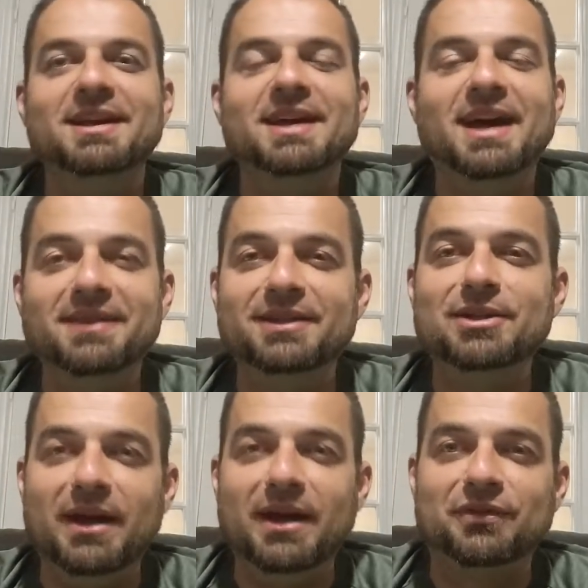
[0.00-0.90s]
And then you
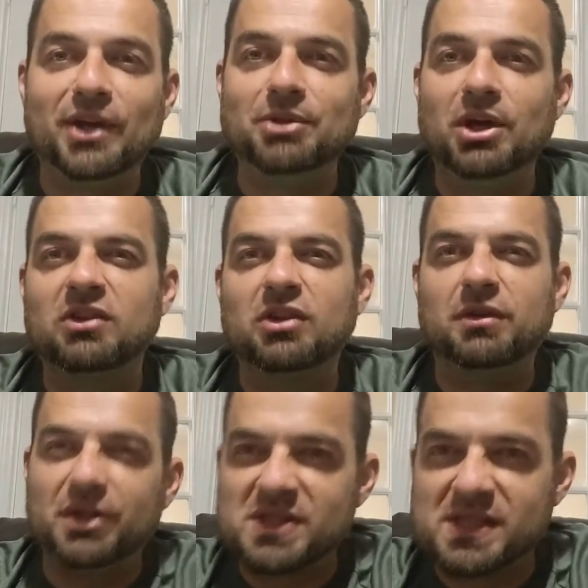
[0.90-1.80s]
have some dogs that are
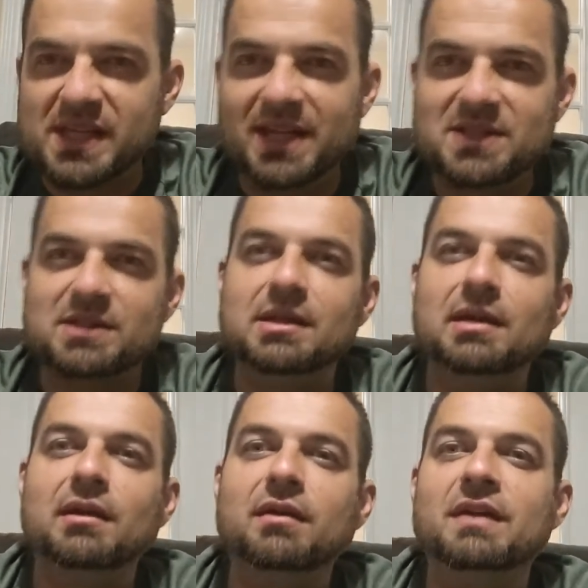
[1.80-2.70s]
very
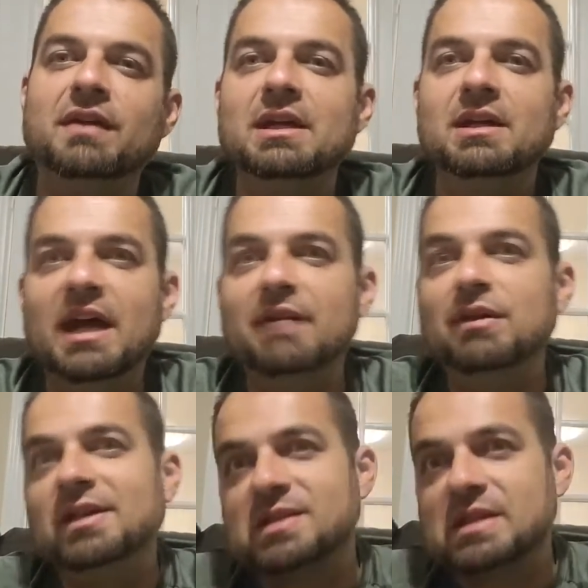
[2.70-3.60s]
sensitive and
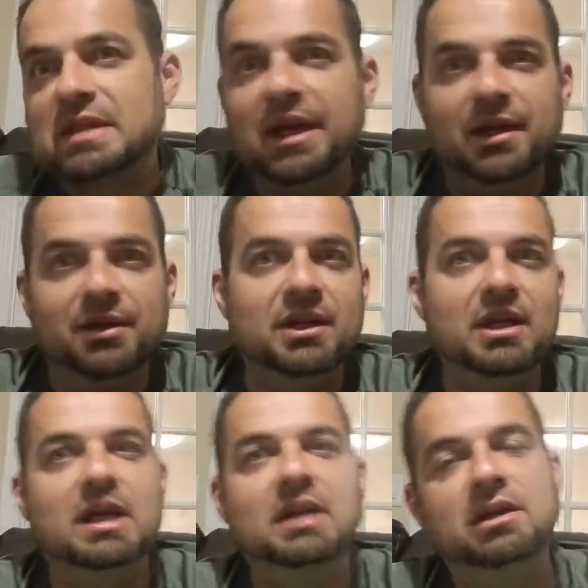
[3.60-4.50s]
everything's
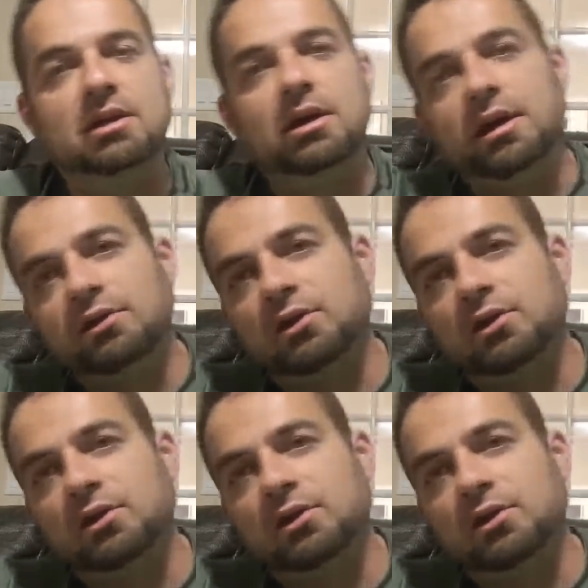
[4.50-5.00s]
scary, the cars